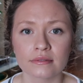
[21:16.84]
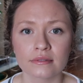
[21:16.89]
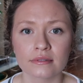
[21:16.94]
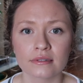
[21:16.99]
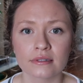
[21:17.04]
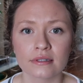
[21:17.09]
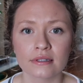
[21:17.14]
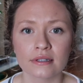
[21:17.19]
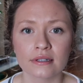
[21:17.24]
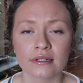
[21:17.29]

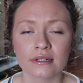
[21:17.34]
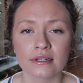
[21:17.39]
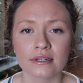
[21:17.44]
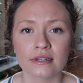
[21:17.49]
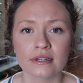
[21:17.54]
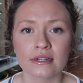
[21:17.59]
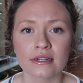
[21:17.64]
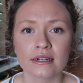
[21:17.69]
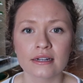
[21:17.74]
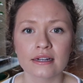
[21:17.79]

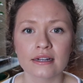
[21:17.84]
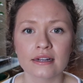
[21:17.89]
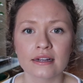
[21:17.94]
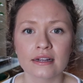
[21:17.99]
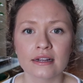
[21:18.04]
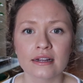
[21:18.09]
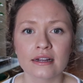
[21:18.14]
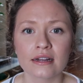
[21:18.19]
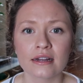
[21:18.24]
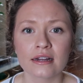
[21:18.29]

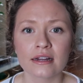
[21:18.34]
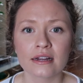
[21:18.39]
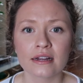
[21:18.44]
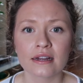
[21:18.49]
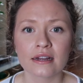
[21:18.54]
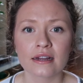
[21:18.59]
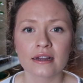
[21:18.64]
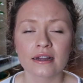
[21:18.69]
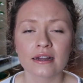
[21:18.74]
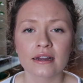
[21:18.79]

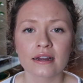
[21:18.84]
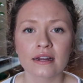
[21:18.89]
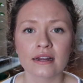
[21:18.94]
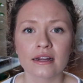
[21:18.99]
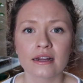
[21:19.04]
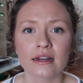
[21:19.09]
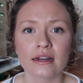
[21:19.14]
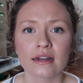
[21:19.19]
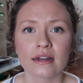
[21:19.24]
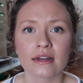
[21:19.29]

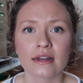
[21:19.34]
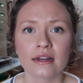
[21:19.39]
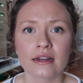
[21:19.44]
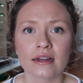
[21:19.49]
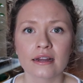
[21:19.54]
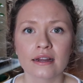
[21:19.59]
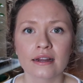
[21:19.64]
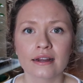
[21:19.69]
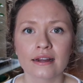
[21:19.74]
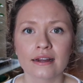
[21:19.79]

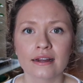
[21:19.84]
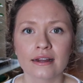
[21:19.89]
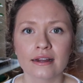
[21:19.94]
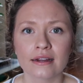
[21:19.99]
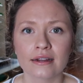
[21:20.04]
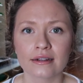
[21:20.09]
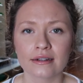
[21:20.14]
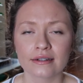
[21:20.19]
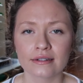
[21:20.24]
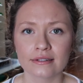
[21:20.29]

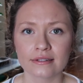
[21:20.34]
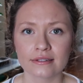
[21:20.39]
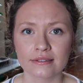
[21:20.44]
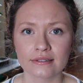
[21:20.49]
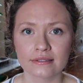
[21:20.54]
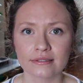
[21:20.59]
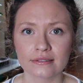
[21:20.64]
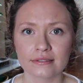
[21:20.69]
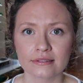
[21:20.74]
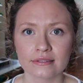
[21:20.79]

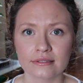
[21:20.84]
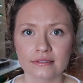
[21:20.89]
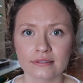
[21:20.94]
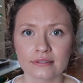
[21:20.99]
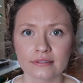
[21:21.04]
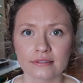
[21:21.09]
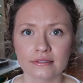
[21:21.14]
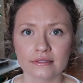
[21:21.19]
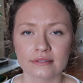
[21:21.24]
(no one is talking)